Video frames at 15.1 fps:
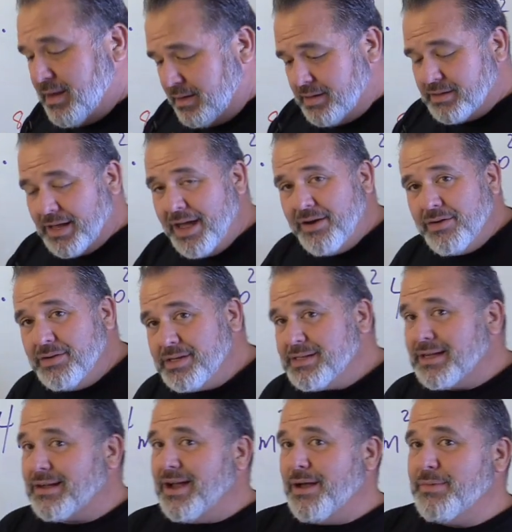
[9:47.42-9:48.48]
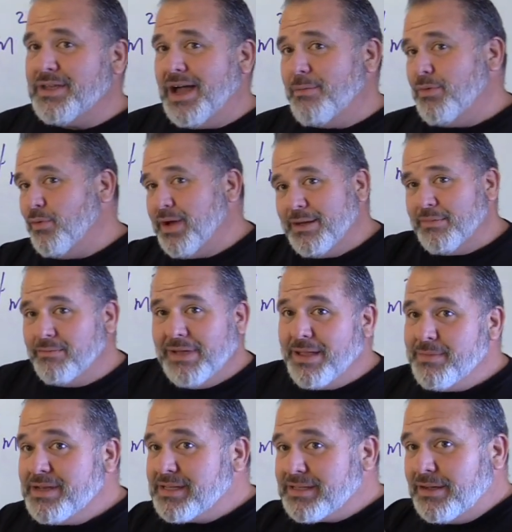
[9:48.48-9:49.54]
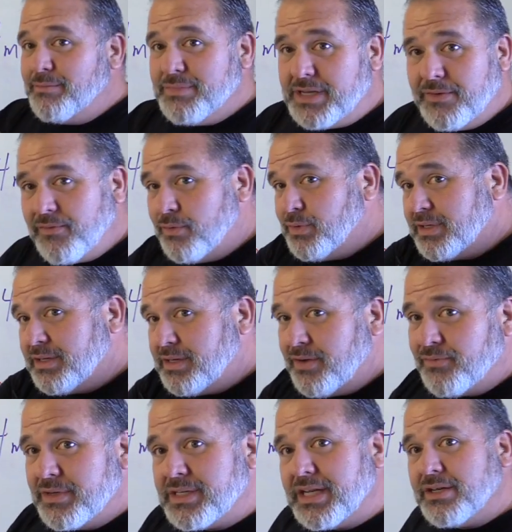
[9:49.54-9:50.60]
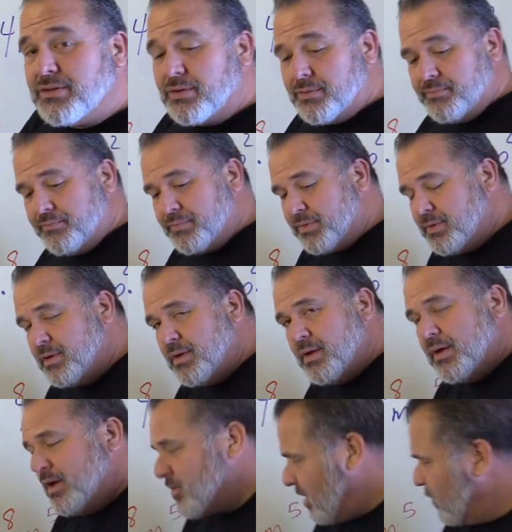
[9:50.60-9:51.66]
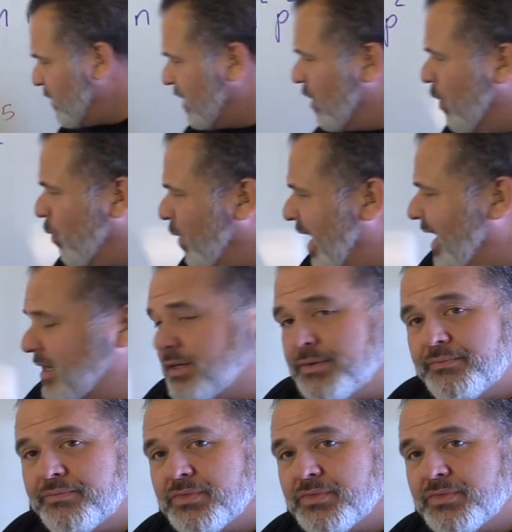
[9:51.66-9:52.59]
Because I don't know, this is the Kamiyama way, but maybe it's something different with a different teacher. So here we go, watch.